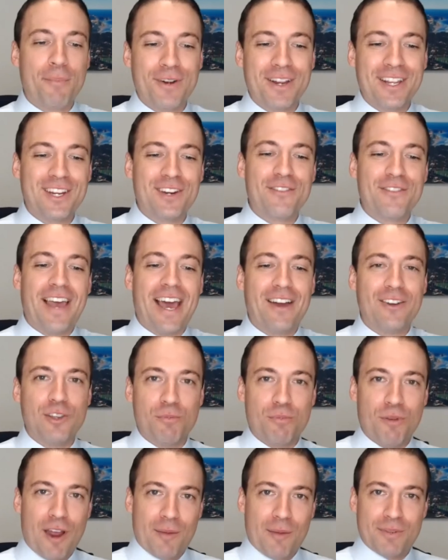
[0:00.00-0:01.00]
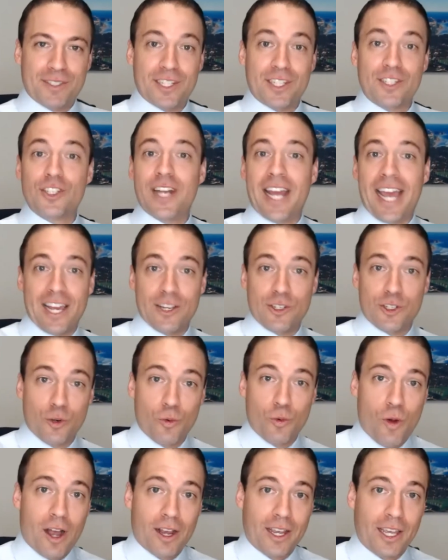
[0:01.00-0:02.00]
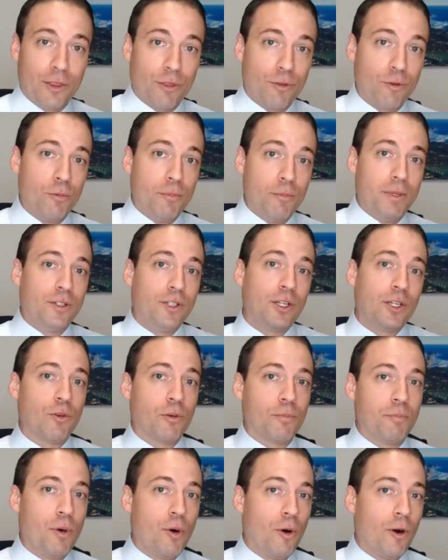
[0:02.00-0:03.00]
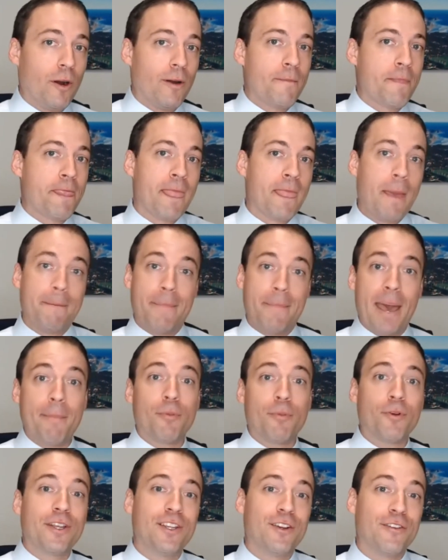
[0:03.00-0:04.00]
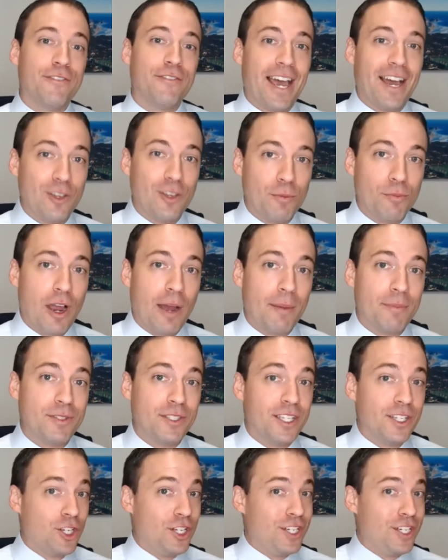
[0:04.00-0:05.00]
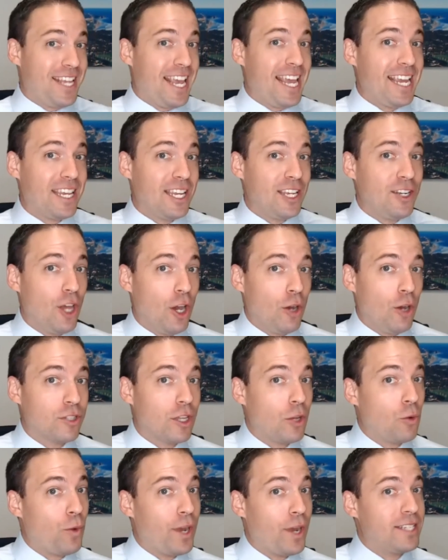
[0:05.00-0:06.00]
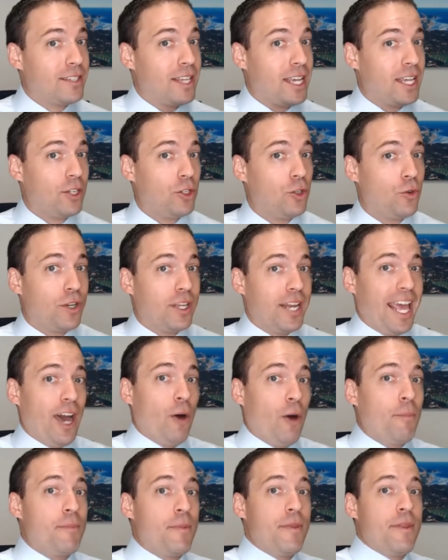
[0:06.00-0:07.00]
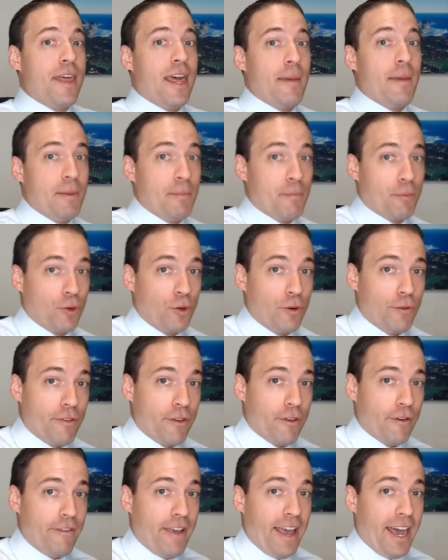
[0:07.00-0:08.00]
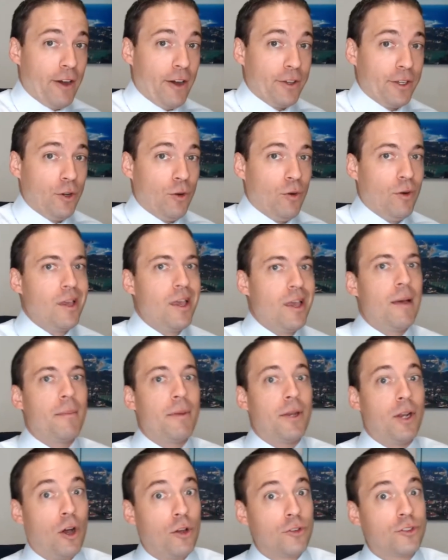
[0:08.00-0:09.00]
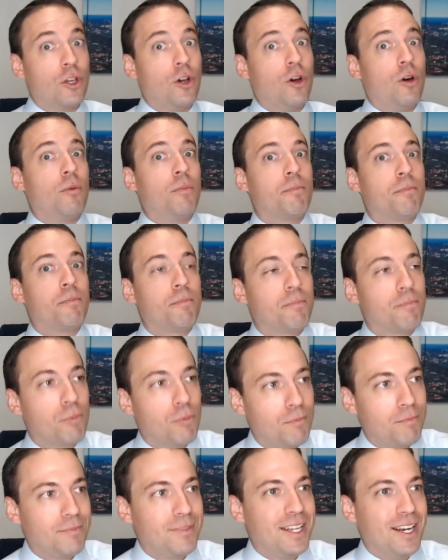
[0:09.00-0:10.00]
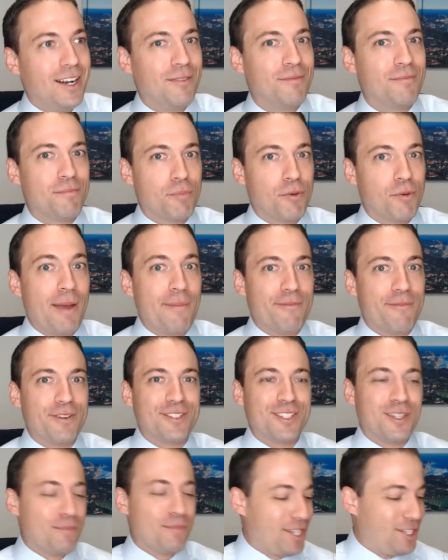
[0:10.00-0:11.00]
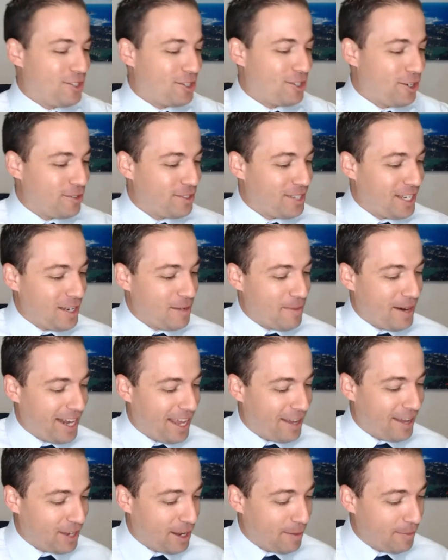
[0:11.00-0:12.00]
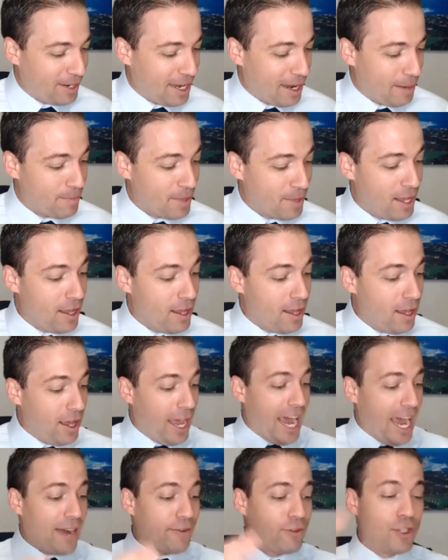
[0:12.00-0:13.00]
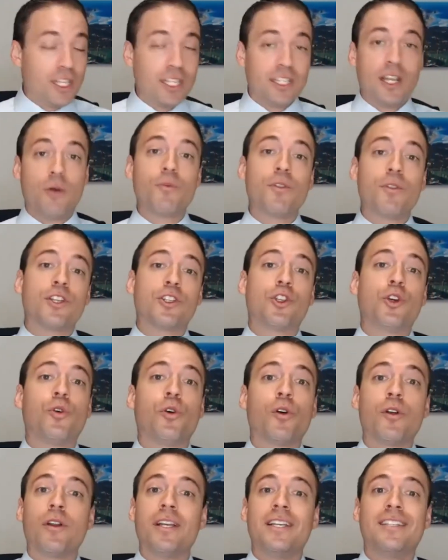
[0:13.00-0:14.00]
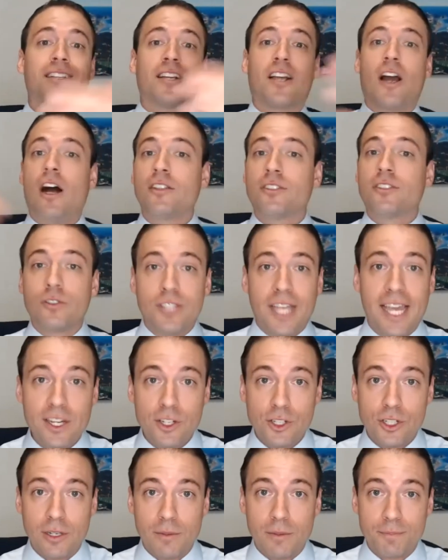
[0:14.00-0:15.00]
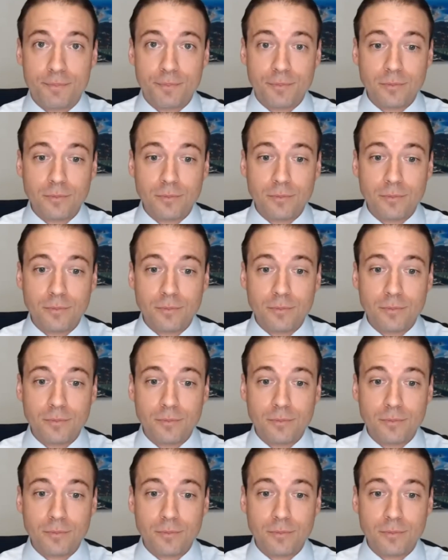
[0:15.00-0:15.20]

your value proposition as you're walking through, building rapport, peppering your value proposition, taking notes on ways that you could help them improve their value, but also, you know, prep for some concerns that you might have coming up. After you get done with the tour is the consultation.